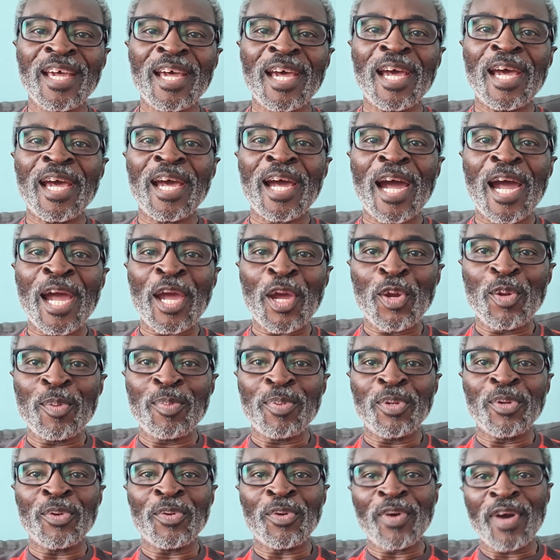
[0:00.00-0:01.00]
I
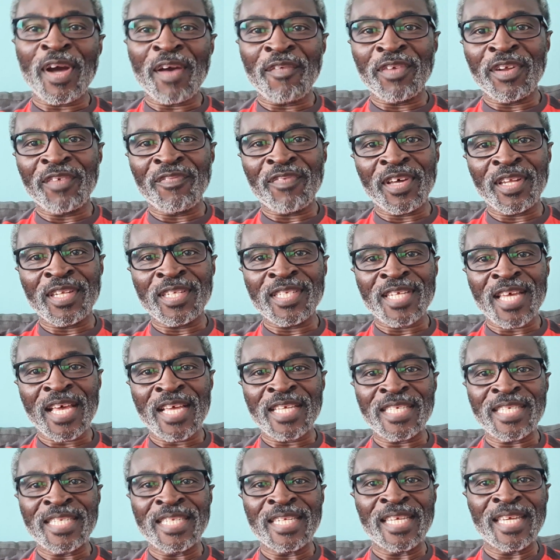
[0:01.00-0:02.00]
hope you're all having a
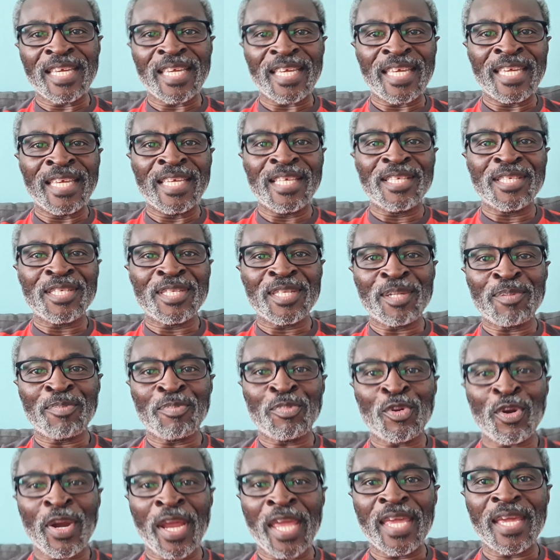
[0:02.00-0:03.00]
fantastic Easter
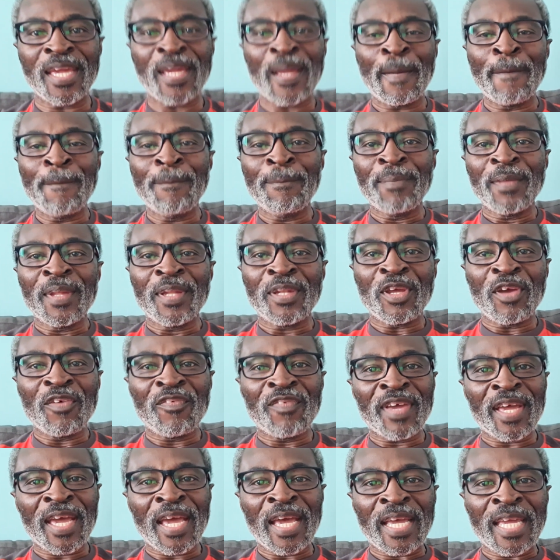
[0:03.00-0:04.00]
break.
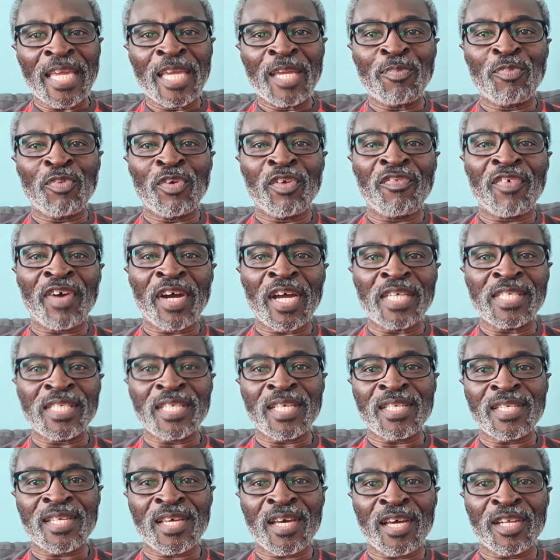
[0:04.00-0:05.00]
Don't forget, keep
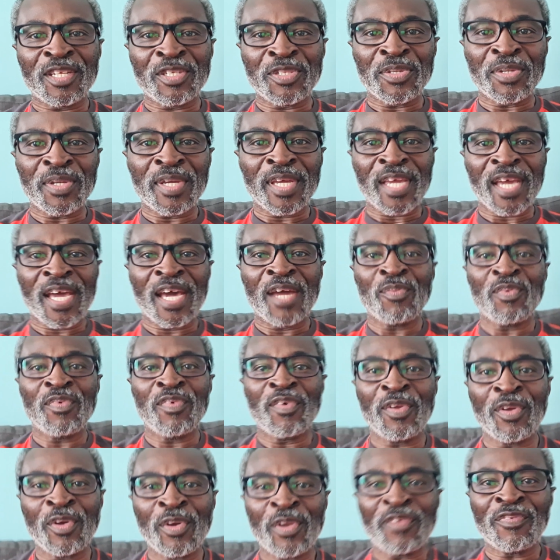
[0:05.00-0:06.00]
revising as hard as you can. We've
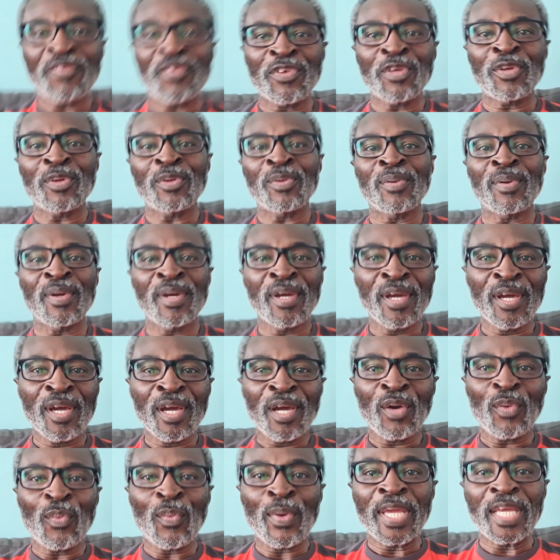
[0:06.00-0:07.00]
only got a few
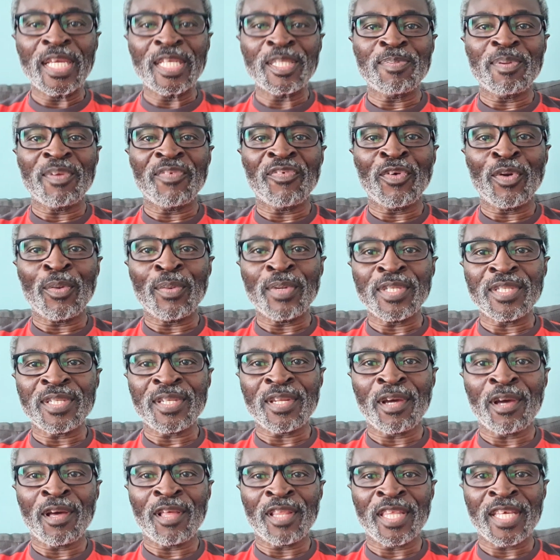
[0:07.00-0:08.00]
weeks before we
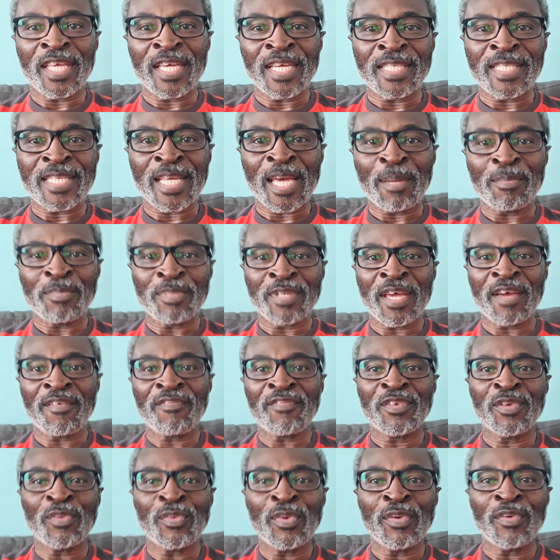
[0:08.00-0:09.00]
start the exams
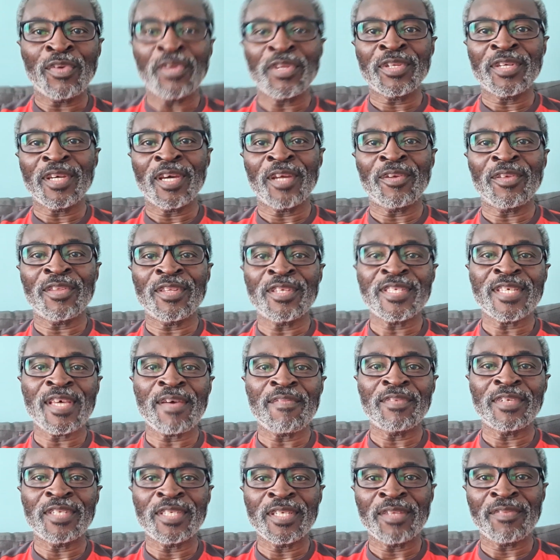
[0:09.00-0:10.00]
after we return on the
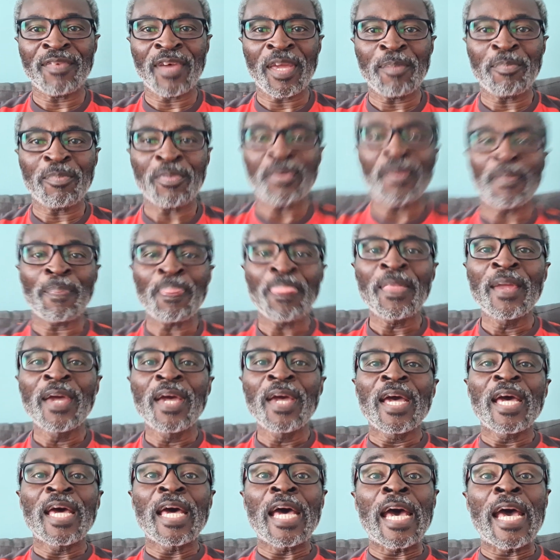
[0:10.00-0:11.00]
17th of April.
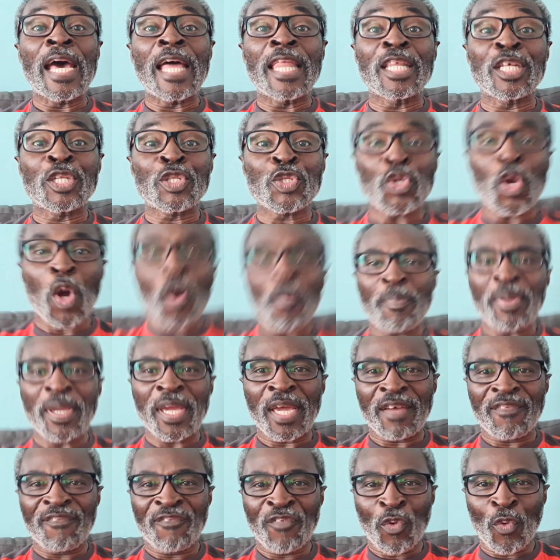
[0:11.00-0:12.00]
The
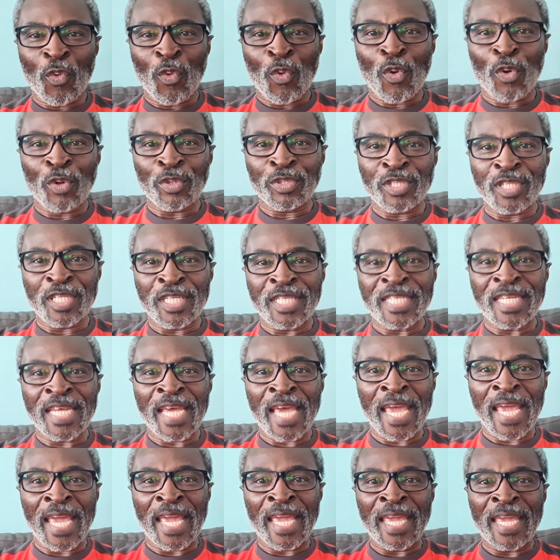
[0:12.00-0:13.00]
topic for
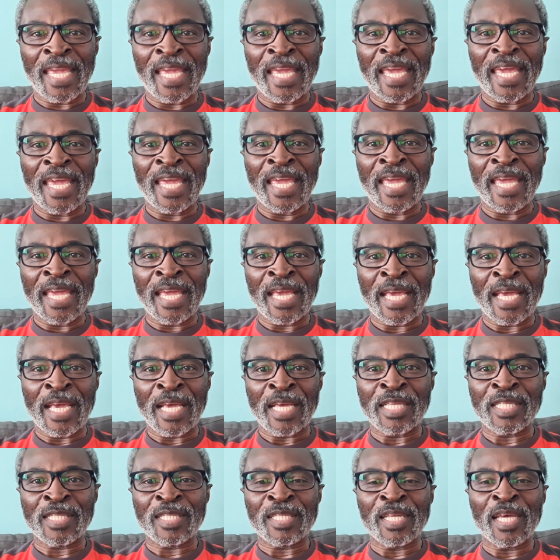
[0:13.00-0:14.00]
today
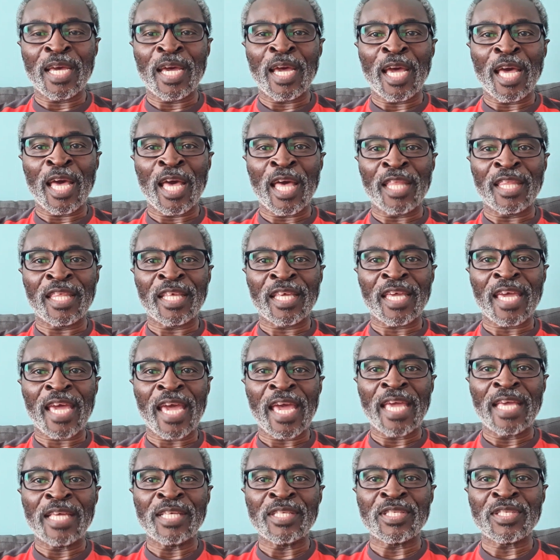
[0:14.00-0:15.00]
is the
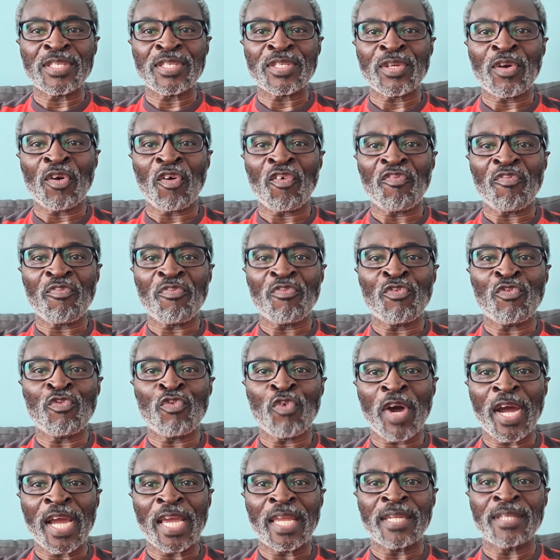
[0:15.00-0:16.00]
case of
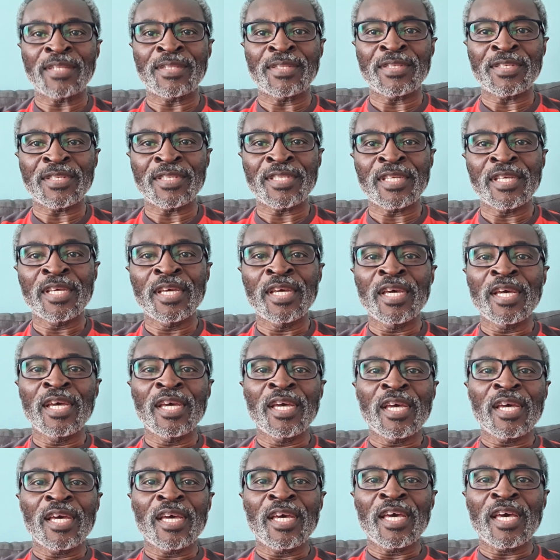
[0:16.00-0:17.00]
Rylands
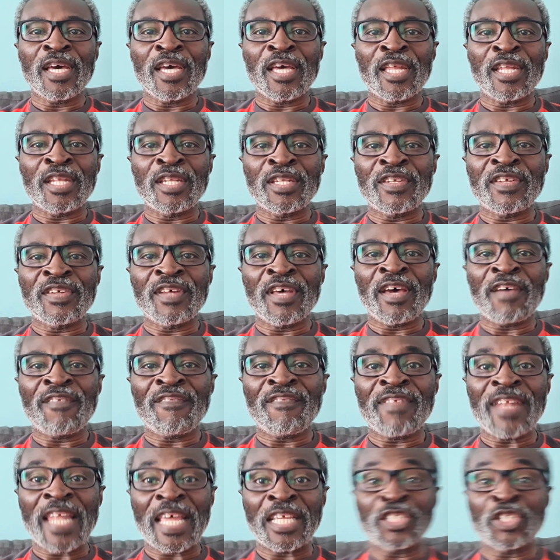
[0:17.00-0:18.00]
and
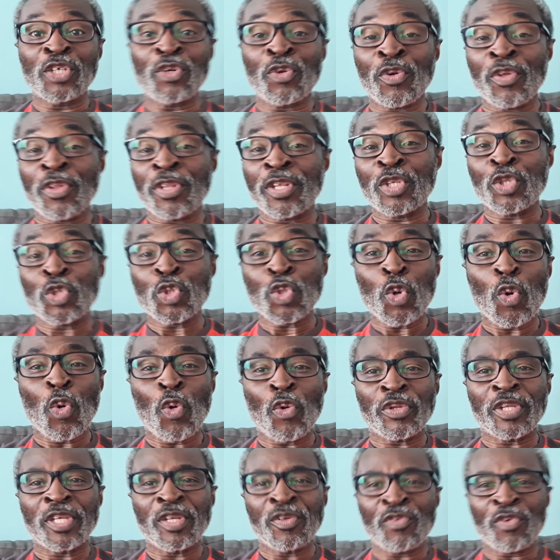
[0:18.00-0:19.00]
Fletcher, or the
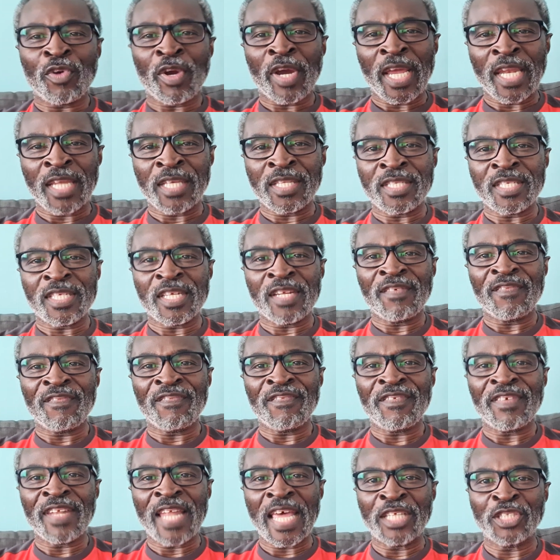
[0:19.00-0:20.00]
tort in Rylands and
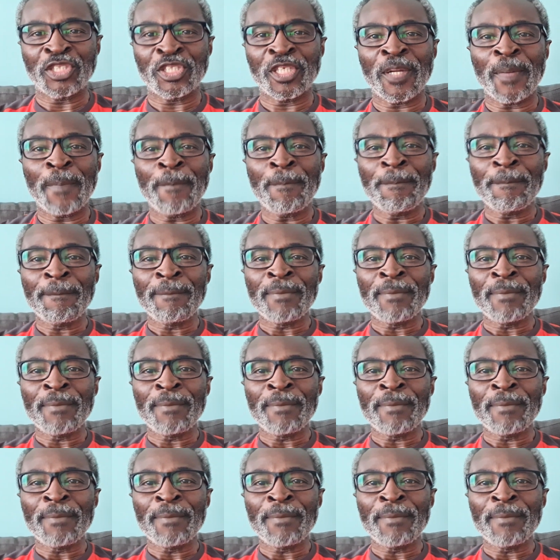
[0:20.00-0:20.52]
Fletcher.